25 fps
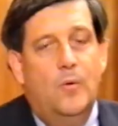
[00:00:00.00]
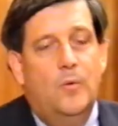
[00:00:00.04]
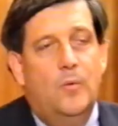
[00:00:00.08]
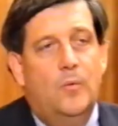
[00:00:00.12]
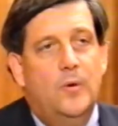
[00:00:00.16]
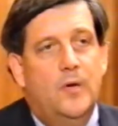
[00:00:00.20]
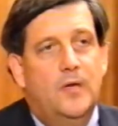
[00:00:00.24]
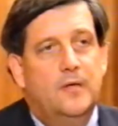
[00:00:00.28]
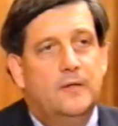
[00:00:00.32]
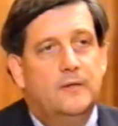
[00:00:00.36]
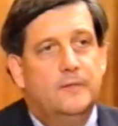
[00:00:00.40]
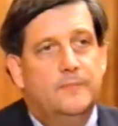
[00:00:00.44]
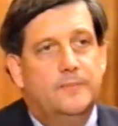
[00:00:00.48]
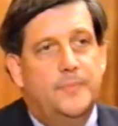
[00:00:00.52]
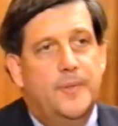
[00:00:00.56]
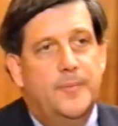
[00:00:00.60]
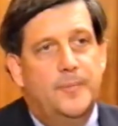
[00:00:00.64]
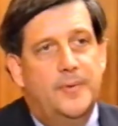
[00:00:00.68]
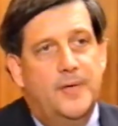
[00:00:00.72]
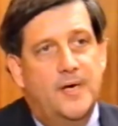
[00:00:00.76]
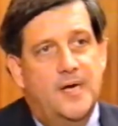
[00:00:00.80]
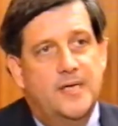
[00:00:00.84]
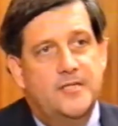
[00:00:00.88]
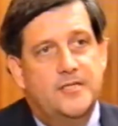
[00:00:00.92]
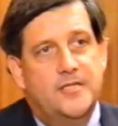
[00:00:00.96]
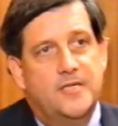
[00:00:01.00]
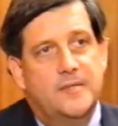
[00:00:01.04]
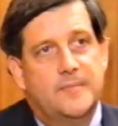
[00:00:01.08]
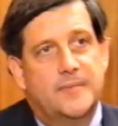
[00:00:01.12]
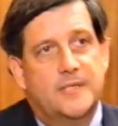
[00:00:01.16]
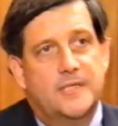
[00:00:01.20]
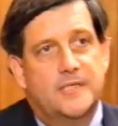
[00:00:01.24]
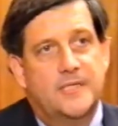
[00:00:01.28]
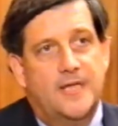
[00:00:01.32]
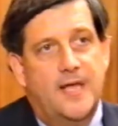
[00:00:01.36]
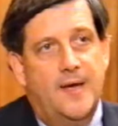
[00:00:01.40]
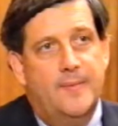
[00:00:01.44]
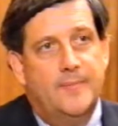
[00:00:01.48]
Well, proprietary
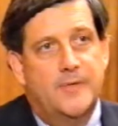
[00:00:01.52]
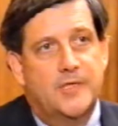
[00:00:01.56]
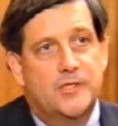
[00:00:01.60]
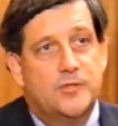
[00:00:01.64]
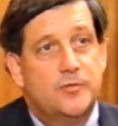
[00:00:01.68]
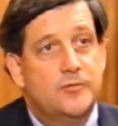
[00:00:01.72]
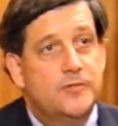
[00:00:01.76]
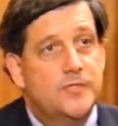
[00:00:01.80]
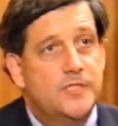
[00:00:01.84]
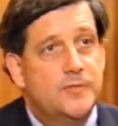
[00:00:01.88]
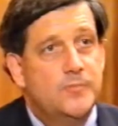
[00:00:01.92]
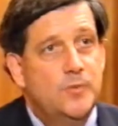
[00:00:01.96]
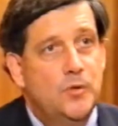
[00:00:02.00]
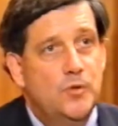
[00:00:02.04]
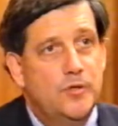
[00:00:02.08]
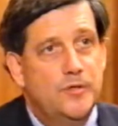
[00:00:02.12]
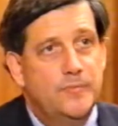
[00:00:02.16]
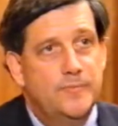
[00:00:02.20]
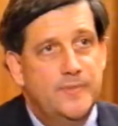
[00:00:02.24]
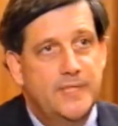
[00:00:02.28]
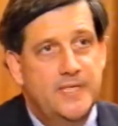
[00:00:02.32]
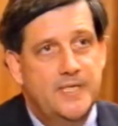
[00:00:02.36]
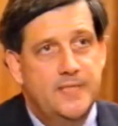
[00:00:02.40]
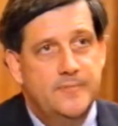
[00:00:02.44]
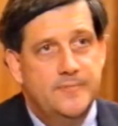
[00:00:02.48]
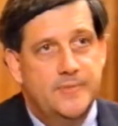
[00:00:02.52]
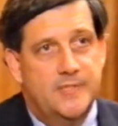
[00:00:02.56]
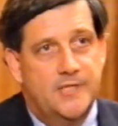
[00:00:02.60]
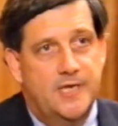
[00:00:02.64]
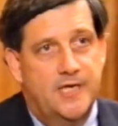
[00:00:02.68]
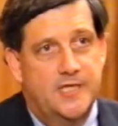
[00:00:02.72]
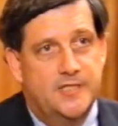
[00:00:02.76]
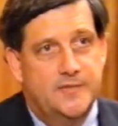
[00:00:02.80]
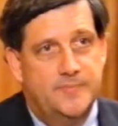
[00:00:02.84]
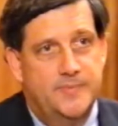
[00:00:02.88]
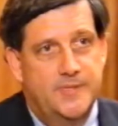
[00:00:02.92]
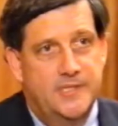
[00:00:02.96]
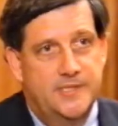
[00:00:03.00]
limited companies, or the small and
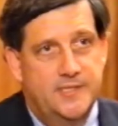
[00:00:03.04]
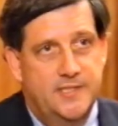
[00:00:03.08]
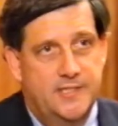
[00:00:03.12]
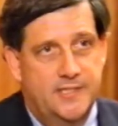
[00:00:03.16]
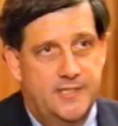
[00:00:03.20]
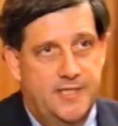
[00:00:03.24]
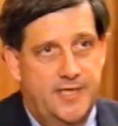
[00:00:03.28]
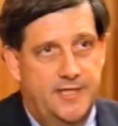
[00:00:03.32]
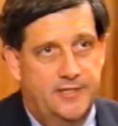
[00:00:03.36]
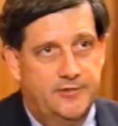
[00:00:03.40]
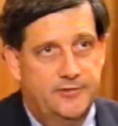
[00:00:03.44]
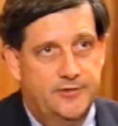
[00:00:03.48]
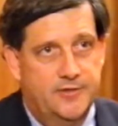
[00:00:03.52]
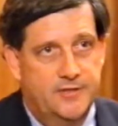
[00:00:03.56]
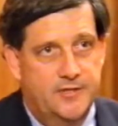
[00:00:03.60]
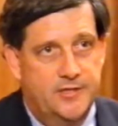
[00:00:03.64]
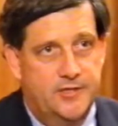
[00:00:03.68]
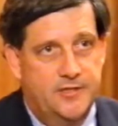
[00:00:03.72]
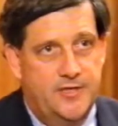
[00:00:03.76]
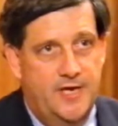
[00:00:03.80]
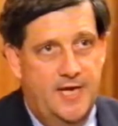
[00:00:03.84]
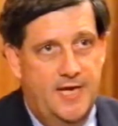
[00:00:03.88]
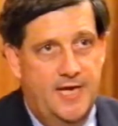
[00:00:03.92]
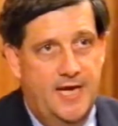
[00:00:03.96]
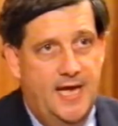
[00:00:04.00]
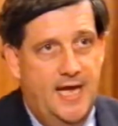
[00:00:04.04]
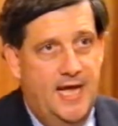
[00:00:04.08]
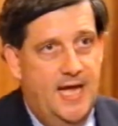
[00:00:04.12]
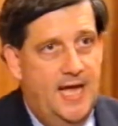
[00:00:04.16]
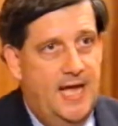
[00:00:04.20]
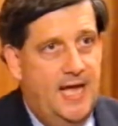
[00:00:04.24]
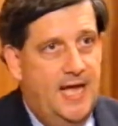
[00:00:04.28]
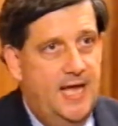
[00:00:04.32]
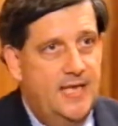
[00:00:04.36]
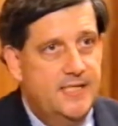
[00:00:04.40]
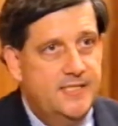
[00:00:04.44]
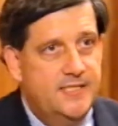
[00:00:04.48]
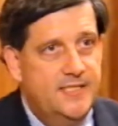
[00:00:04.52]
medium-sized business sector in Australia,
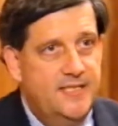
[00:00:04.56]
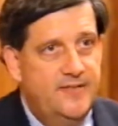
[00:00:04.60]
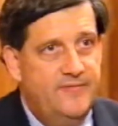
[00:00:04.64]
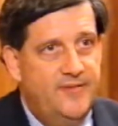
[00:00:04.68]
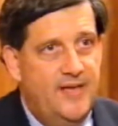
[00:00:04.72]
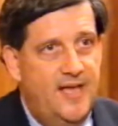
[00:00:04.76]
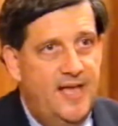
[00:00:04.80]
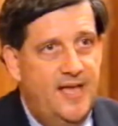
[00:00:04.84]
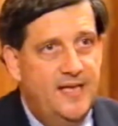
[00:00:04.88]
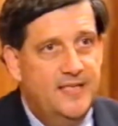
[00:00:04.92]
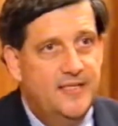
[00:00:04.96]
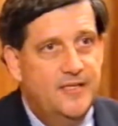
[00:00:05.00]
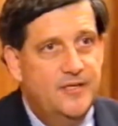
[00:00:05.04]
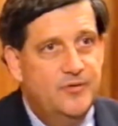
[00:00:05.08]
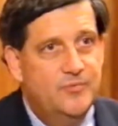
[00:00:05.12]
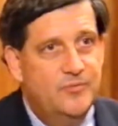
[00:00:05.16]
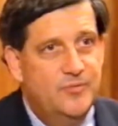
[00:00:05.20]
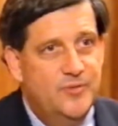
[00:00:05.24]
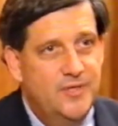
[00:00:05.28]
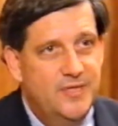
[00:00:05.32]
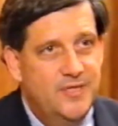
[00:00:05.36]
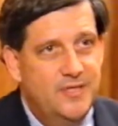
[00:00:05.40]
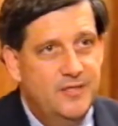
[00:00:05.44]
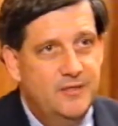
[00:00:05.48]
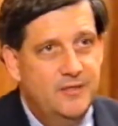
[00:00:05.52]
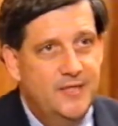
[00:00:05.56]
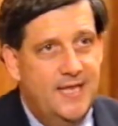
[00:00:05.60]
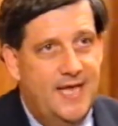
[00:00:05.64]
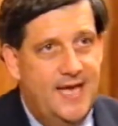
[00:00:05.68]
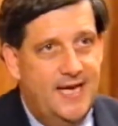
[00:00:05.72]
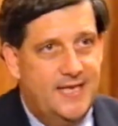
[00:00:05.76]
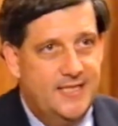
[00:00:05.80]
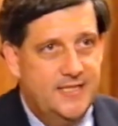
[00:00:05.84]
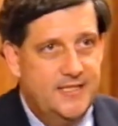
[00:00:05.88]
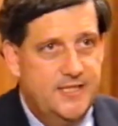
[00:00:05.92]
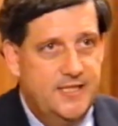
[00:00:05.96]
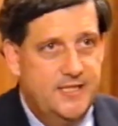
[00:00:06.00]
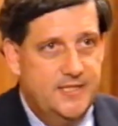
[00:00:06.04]
has never had any real
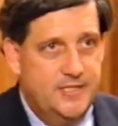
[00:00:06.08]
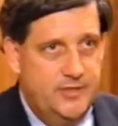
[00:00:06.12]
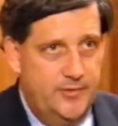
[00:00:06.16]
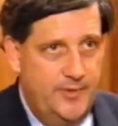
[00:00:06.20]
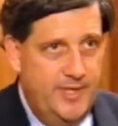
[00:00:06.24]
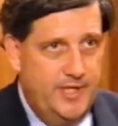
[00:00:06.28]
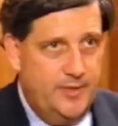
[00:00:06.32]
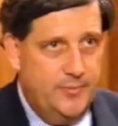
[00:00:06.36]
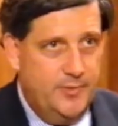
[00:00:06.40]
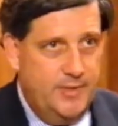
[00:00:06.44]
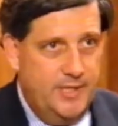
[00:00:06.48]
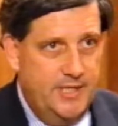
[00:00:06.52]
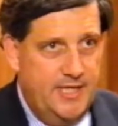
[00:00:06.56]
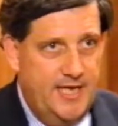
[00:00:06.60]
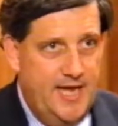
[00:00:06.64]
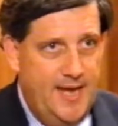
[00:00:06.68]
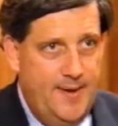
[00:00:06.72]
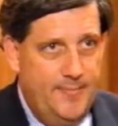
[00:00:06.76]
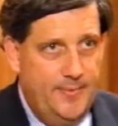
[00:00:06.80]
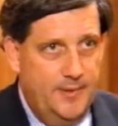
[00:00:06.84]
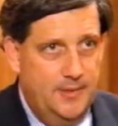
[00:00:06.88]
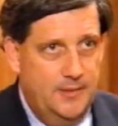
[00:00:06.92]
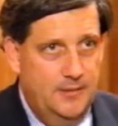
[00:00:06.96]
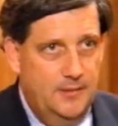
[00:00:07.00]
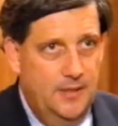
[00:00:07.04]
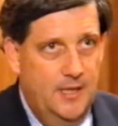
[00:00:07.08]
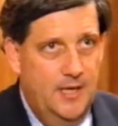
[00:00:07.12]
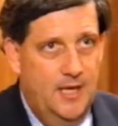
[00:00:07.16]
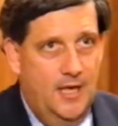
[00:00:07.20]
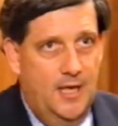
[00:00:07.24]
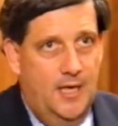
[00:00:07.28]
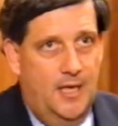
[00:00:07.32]
access to equity capital.